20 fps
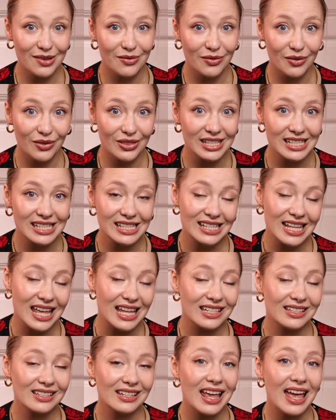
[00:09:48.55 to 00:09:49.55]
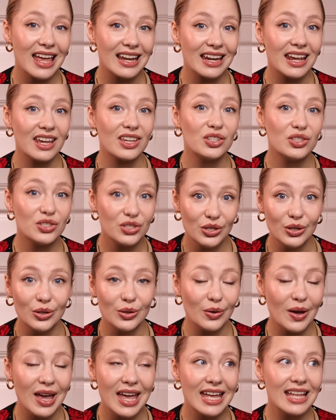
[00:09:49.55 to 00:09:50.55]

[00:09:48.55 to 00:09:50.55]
for this scent. And I do.